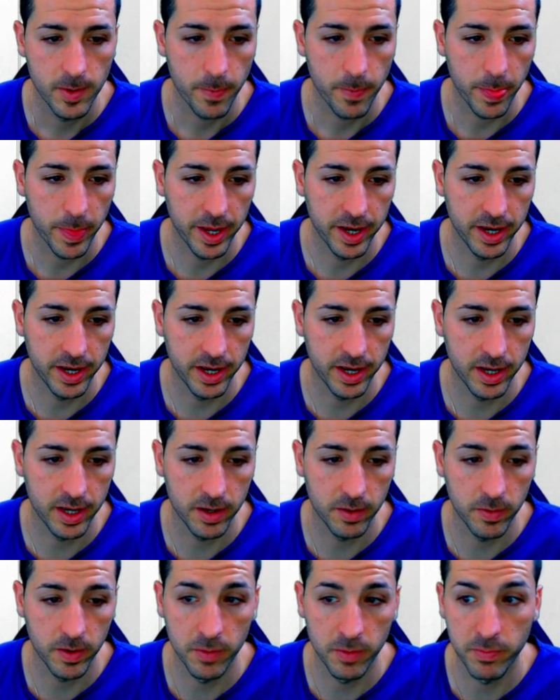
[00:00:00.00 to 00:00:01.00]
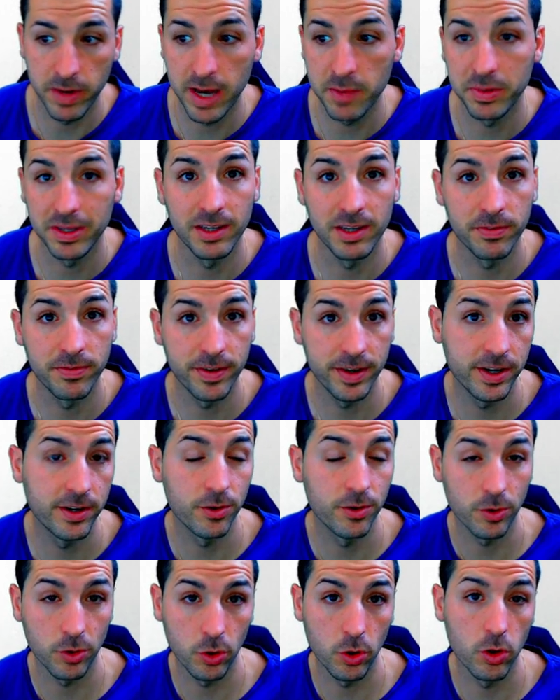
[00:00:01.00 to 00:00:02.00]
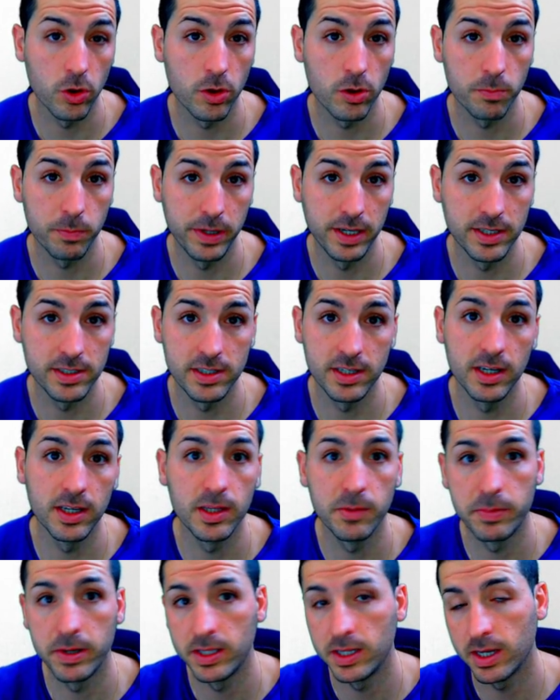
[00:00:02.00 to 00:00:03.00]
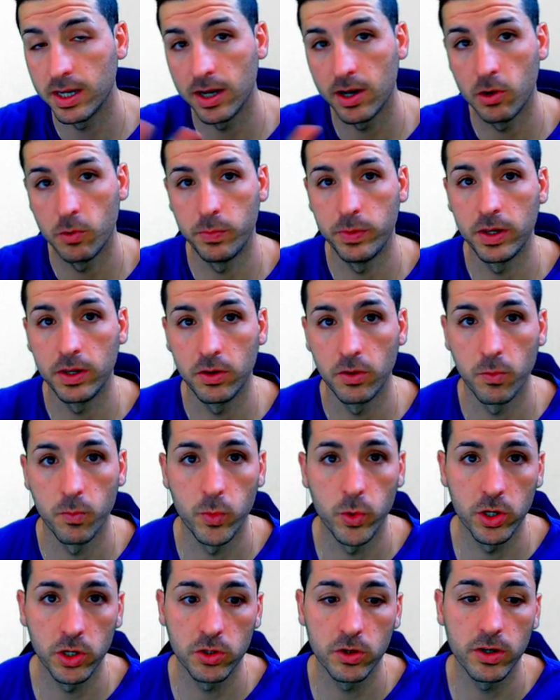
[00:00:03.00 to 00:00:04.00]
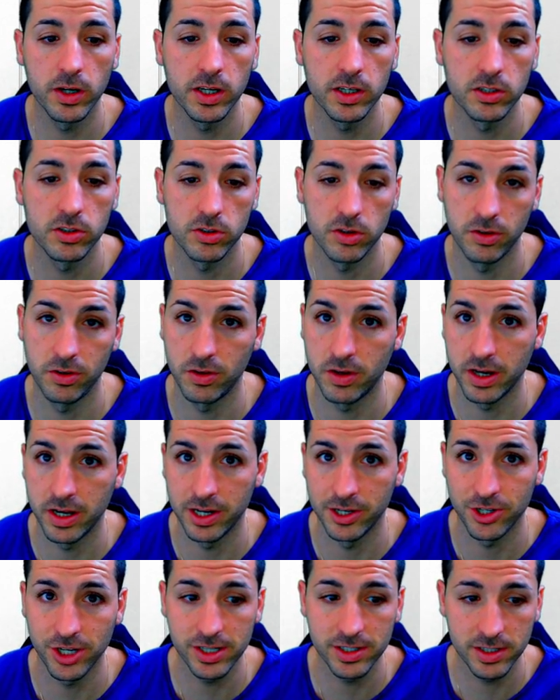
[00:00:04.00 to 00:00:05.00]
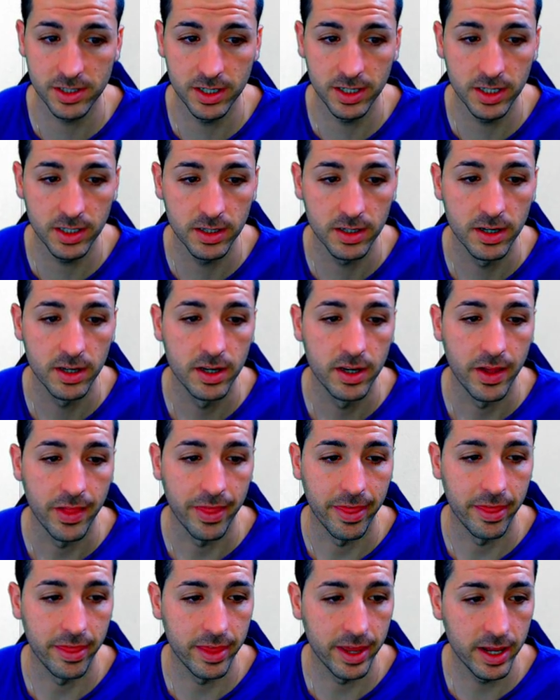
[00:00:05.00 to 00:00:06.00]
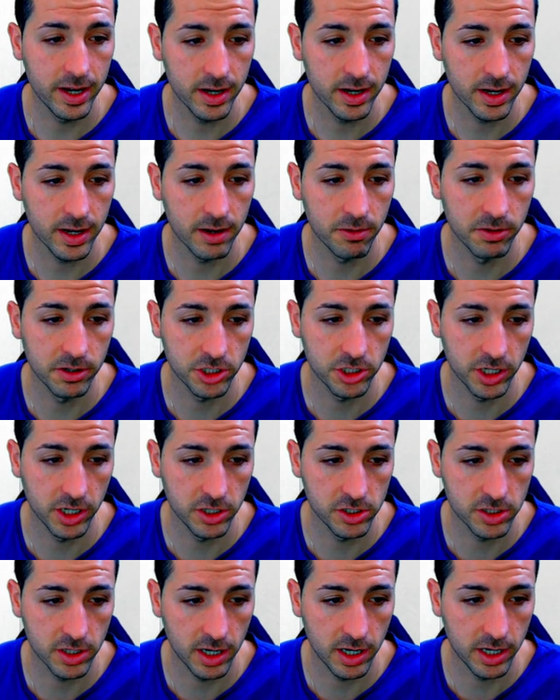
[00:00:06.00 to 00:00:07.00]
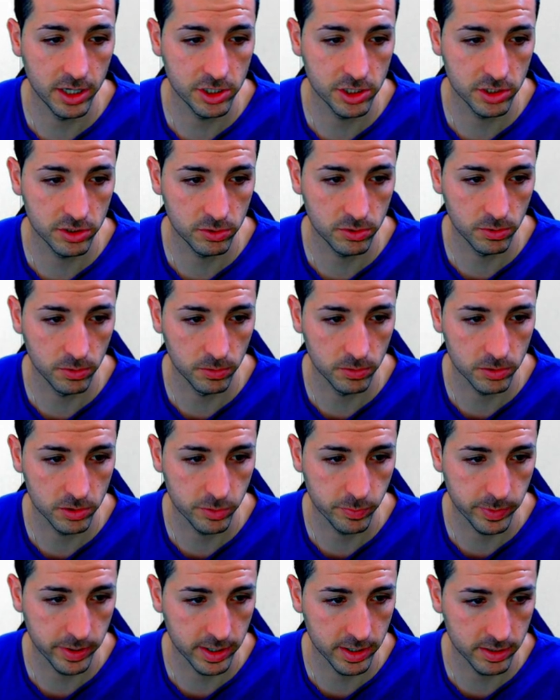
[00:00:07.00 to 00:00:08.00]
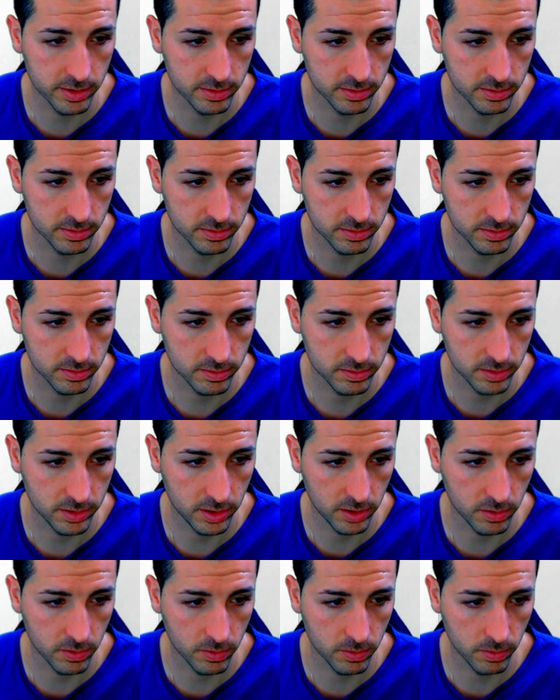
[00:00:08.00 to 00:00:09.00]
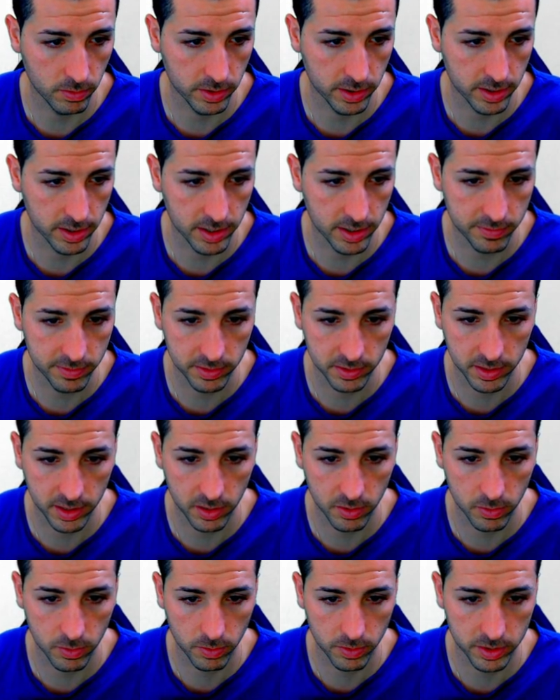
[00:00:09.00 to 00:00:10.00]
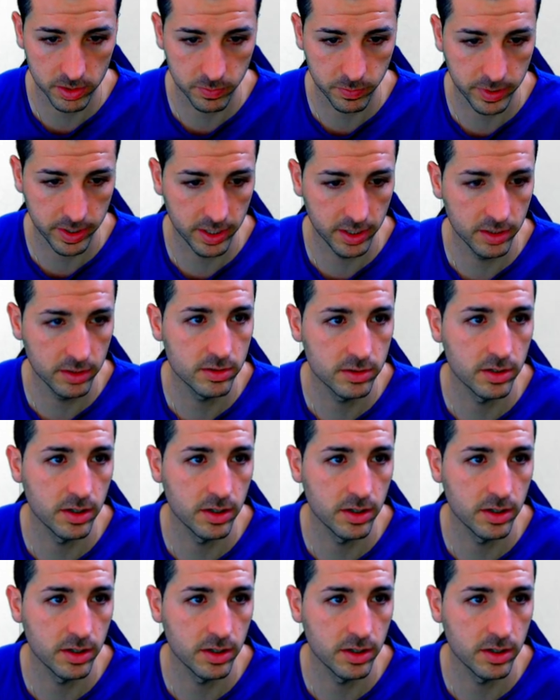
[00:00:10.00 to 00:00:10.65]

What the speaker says: It might be different on your PC depending how big your monitor is, so you can adjust it. Then I want to change the legends to span in all the graph and take all the space.